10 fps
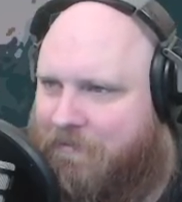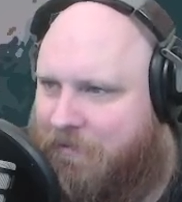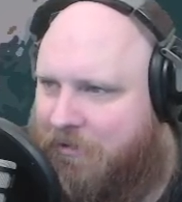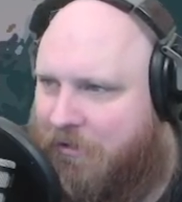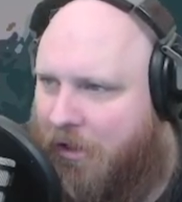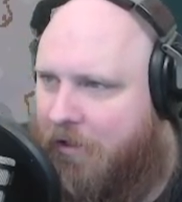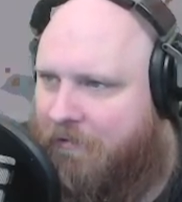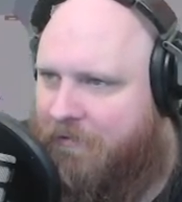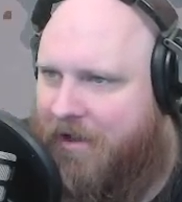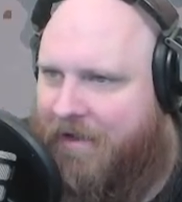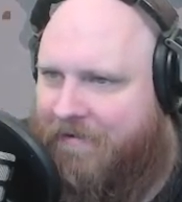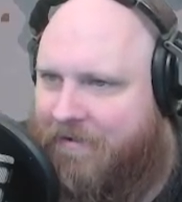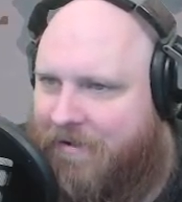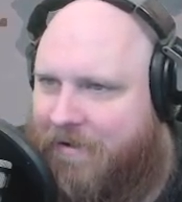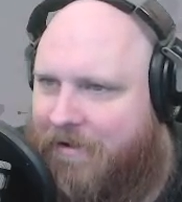good luck with that.
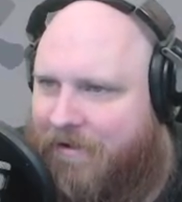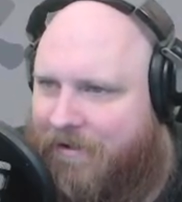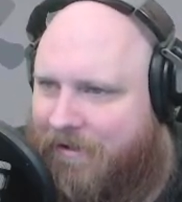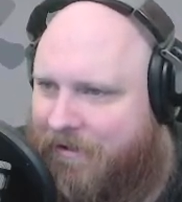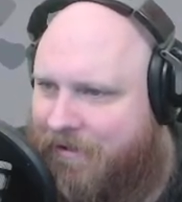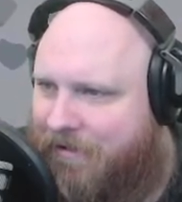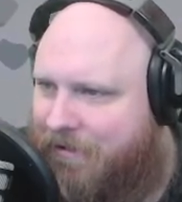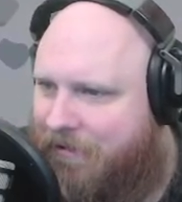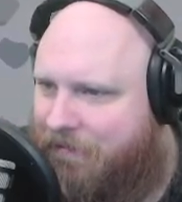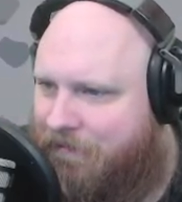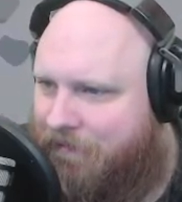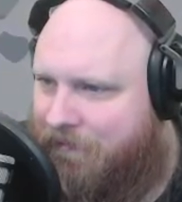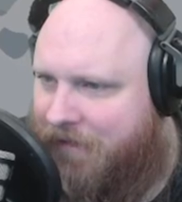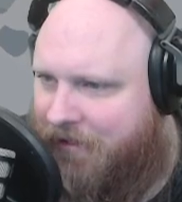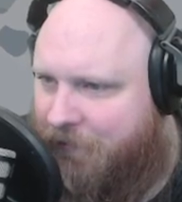And
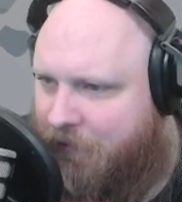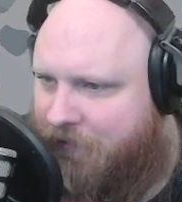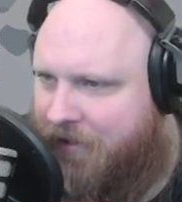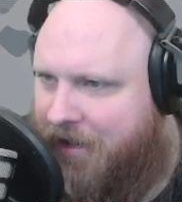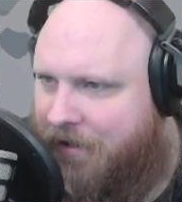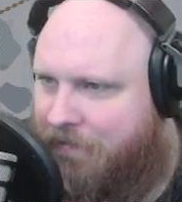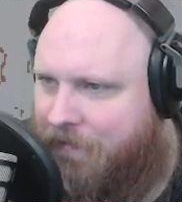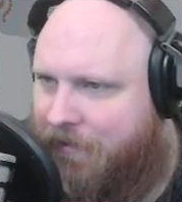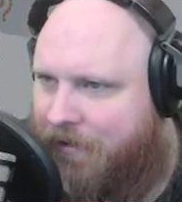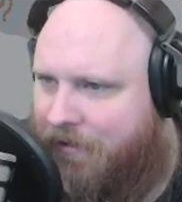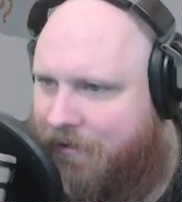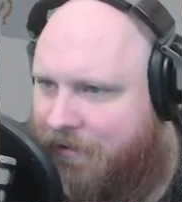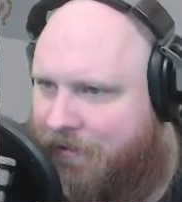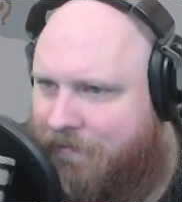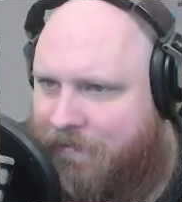there's one over there.
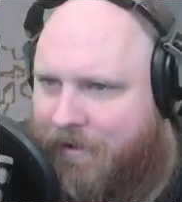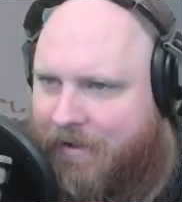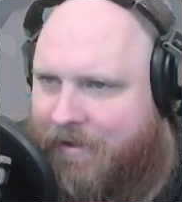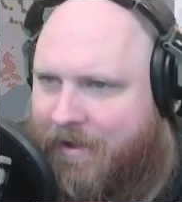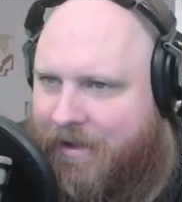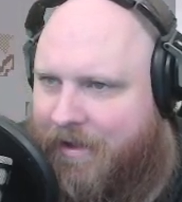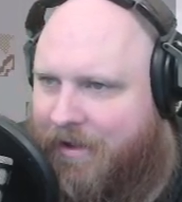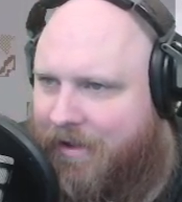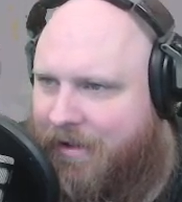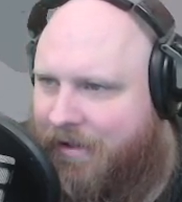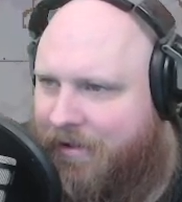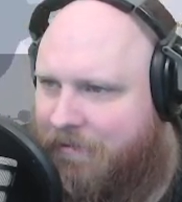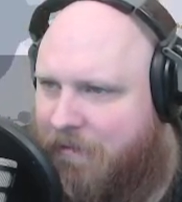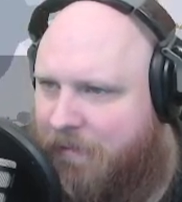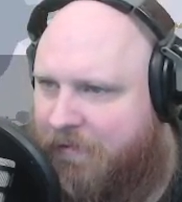And
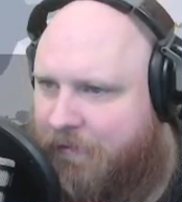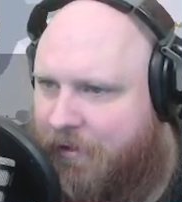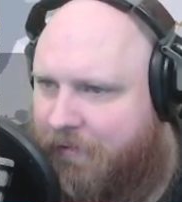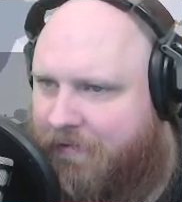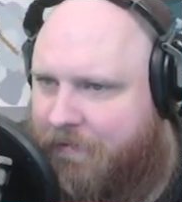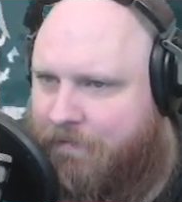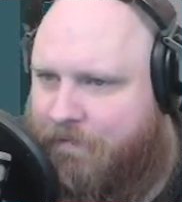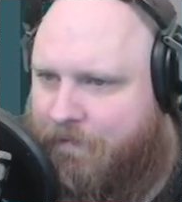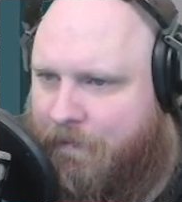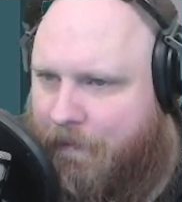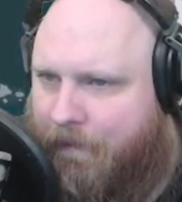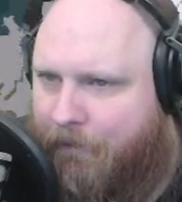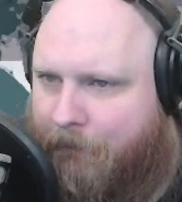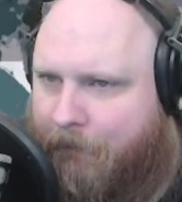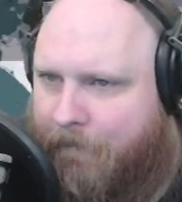then maybe somewhere else.
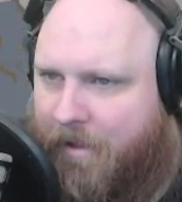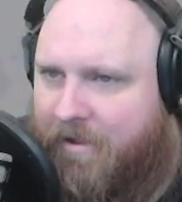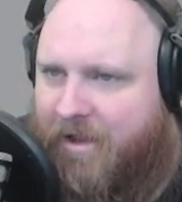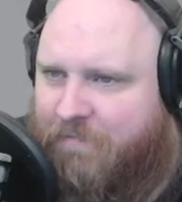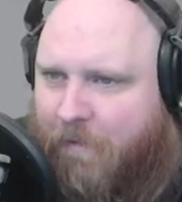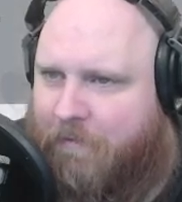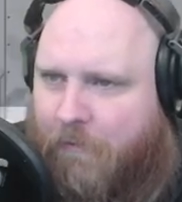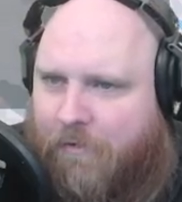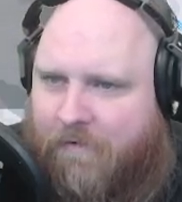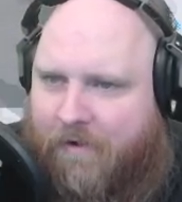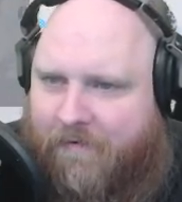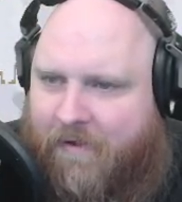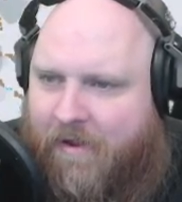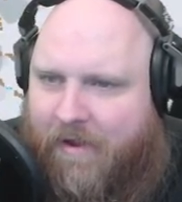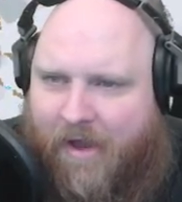There's probably more around.
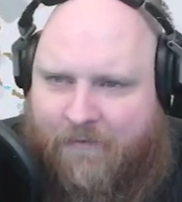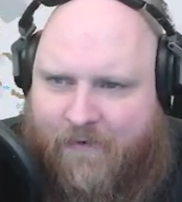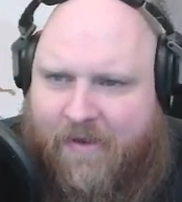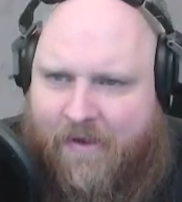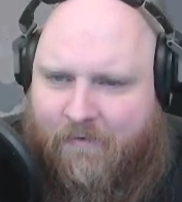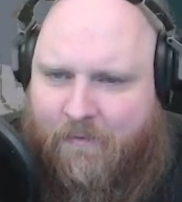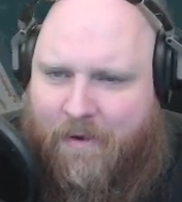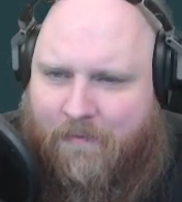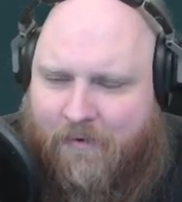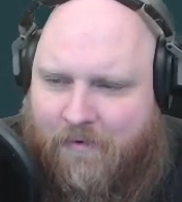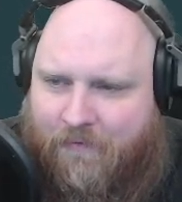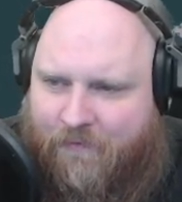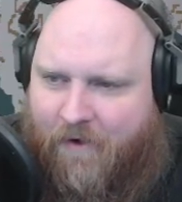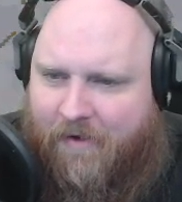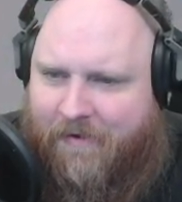I think I remember
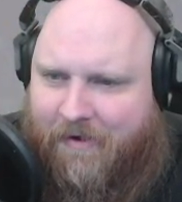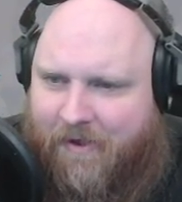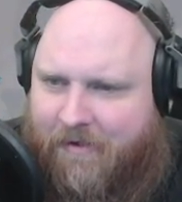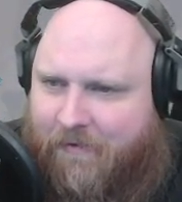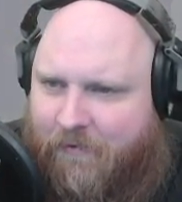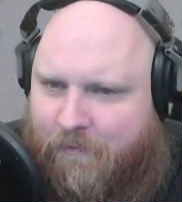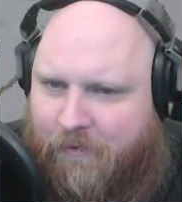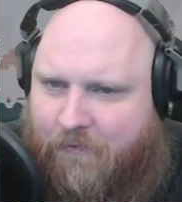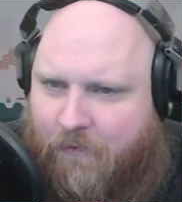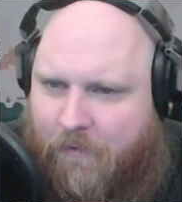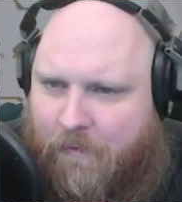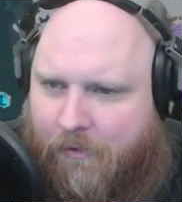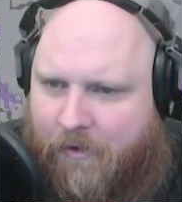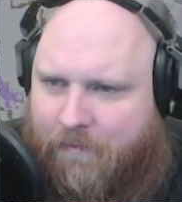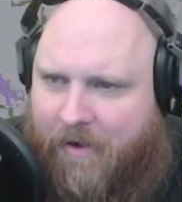finding like a 2.4
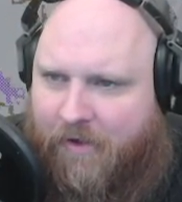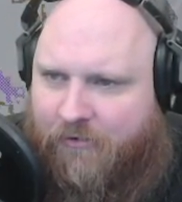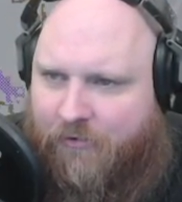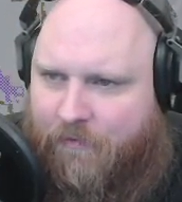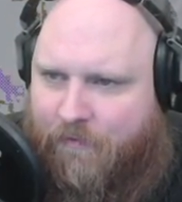million patch.